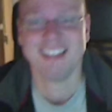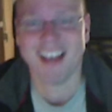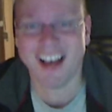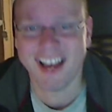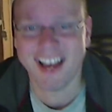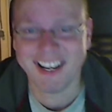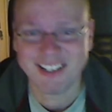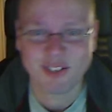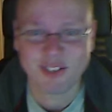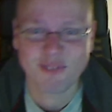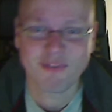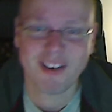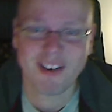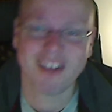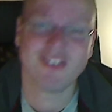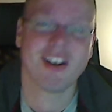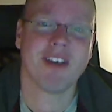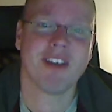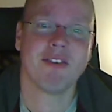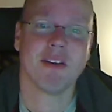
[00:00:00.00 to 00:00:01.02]
I just
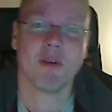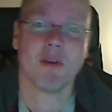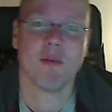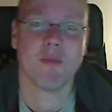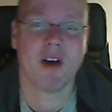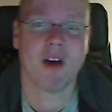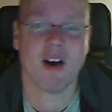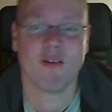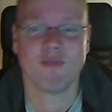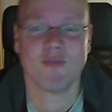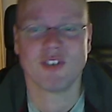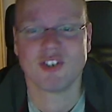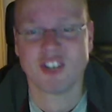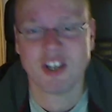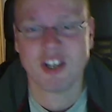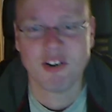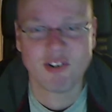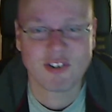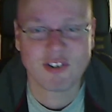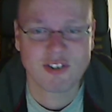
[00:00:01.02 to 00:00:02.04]
found out that my mom was
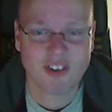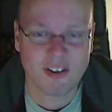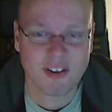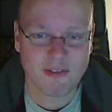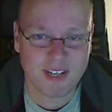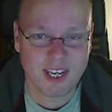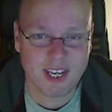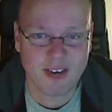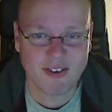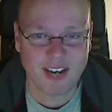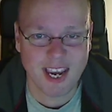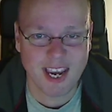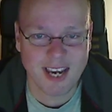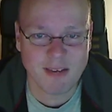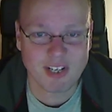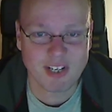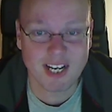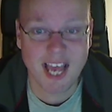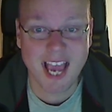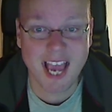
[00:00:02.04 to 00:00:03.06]
hooked on video
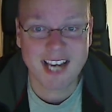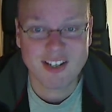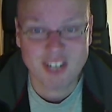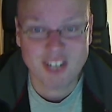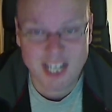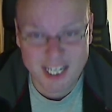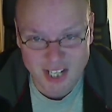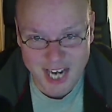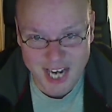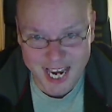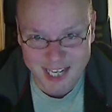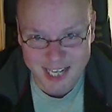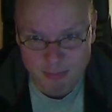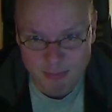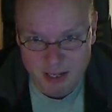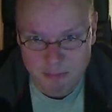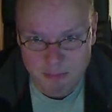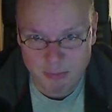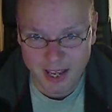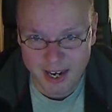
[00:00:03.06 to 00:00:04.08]
games. And actually, she
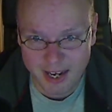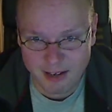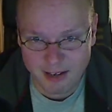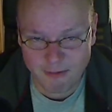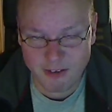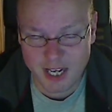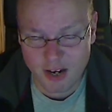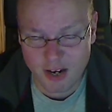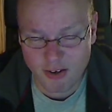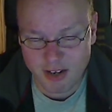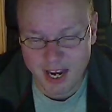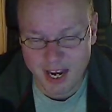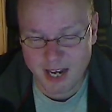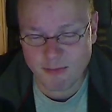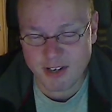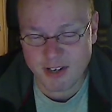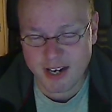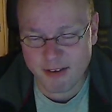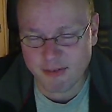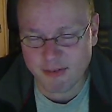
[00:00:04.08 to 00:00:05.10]
been playing video
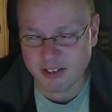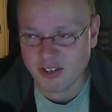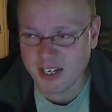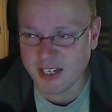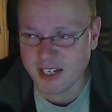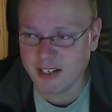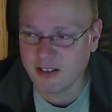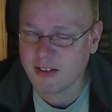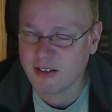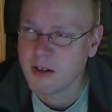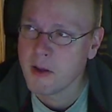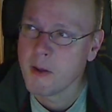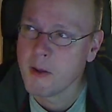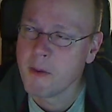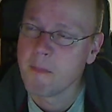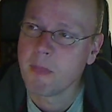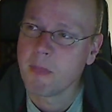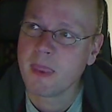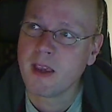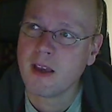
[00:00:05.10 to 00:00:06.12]
games ever since.
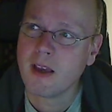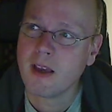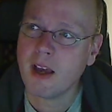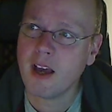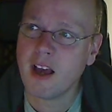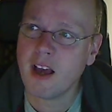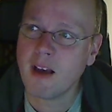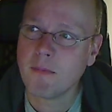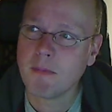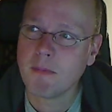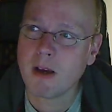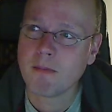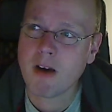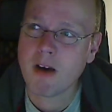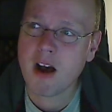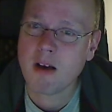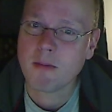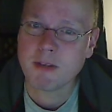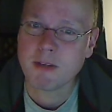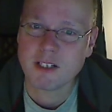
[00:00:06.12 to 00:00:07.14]
My
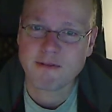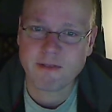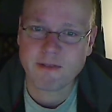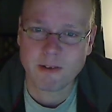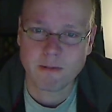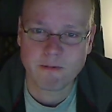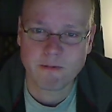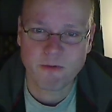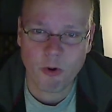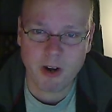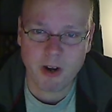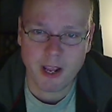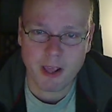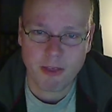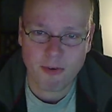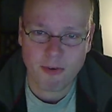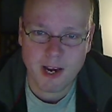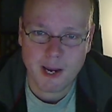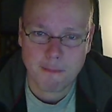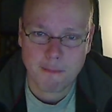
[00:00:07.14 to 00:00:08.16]
mom is from
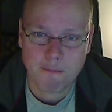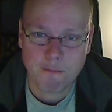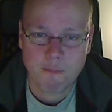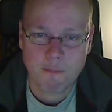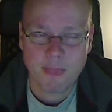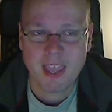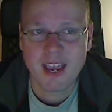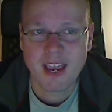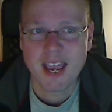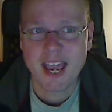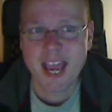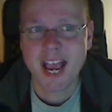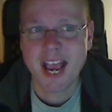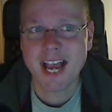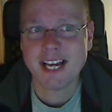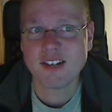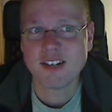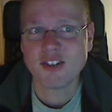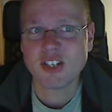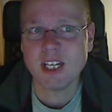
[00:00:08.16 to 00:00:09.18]
43,
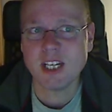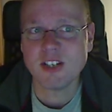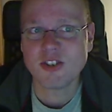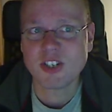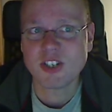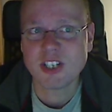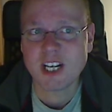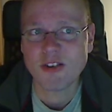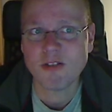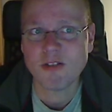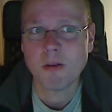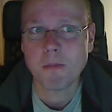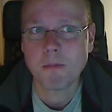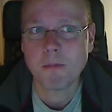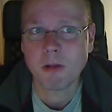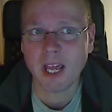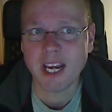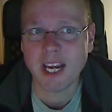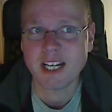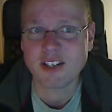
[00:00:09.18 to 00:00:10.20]
and she still
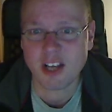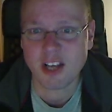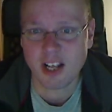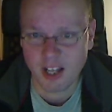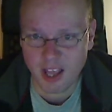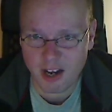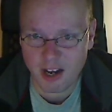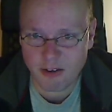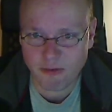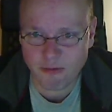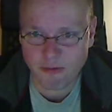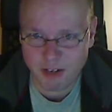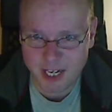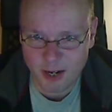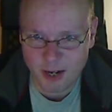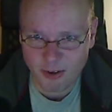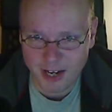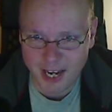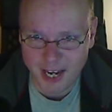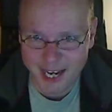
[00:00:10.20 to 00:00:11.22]
plays a lot of
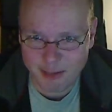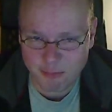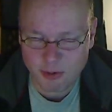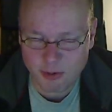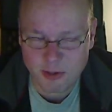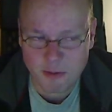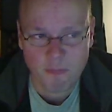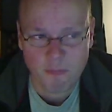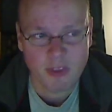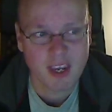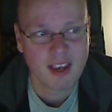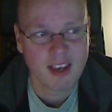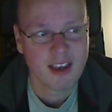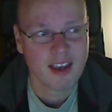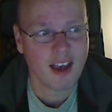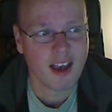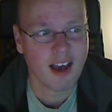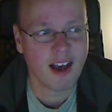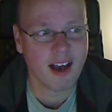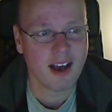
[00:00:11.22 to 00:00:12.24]
video games.
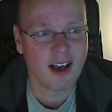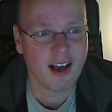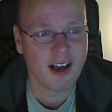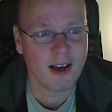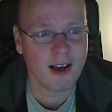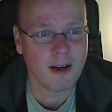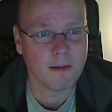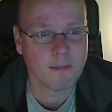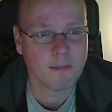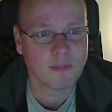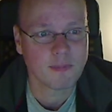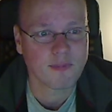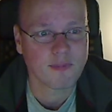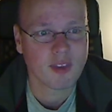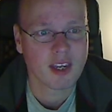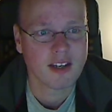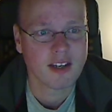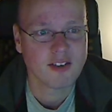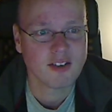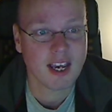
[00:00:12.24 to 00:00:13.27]

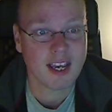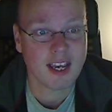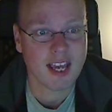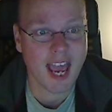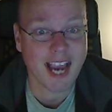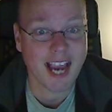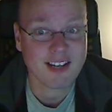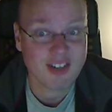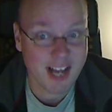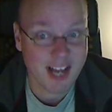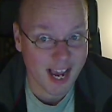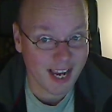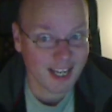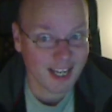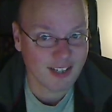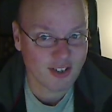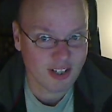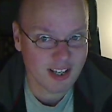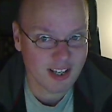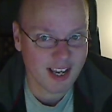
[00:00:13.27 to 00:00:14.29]
Actually,
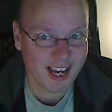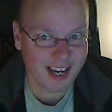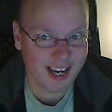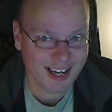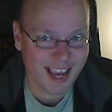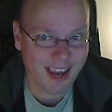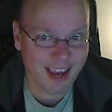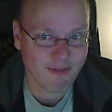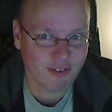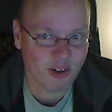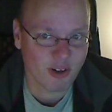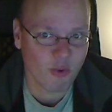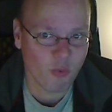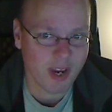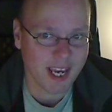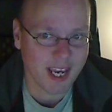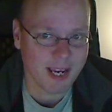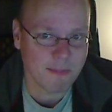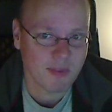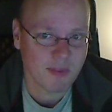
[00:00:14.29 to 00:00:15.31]
I gave her a
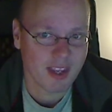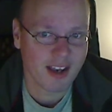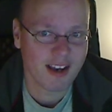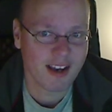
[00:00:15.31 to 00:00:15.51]
Wii